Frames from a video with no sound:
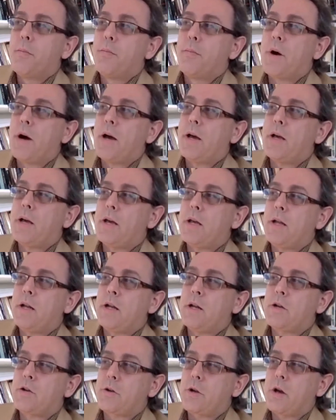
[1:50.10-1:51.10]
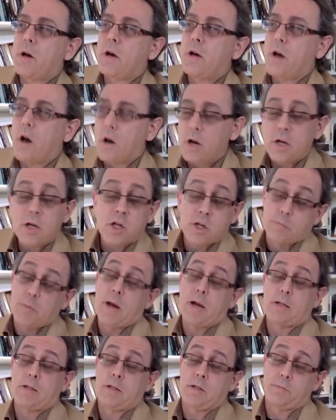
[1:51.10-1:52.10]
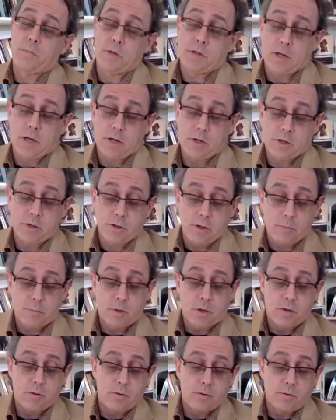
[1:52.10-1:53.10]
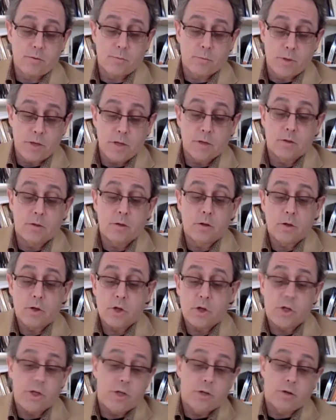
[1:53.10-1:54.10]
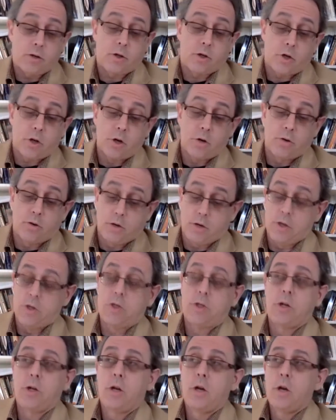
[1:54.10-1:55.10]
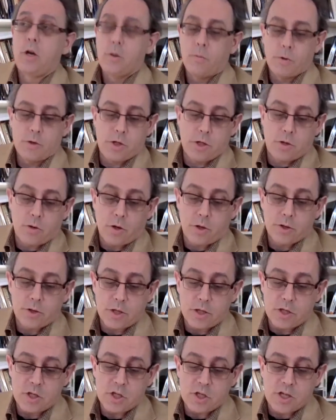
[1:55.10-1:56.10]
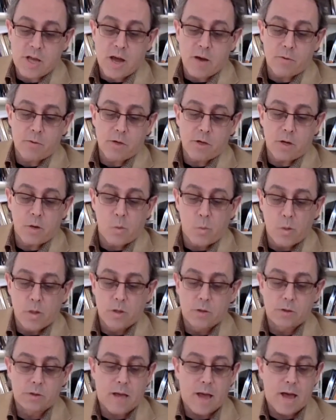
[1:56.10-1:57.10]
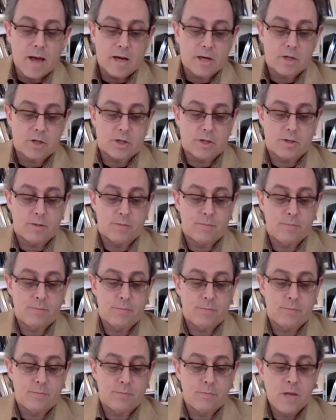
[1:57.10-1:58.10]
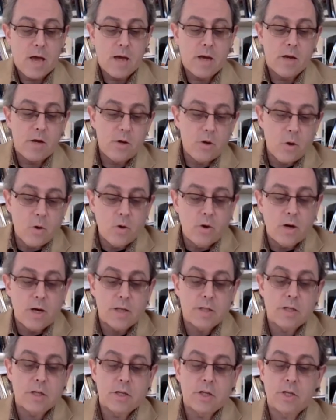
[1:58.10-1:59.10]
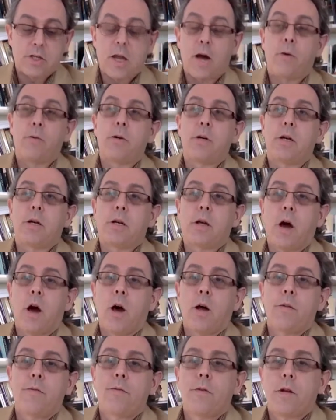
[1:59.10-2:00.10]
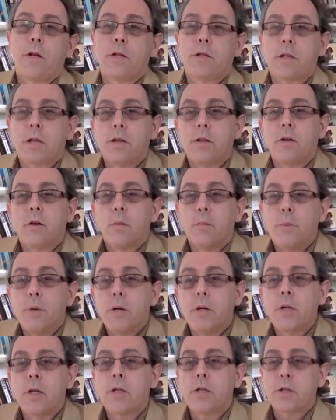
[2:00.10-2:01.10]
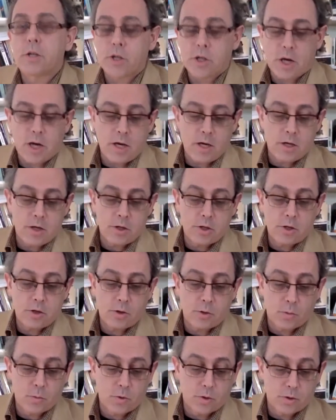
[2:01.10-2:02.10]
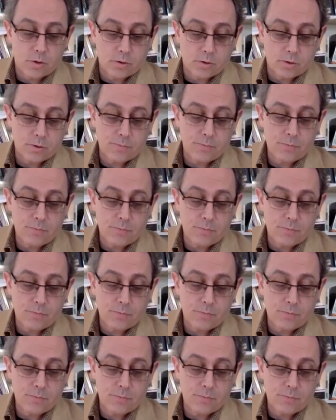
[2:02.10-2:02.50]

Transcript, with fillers: by an unexpected, potentially, but real sheer courage, what she calls an astounding will to action, and a no less astounding confidence in their ability to change the world.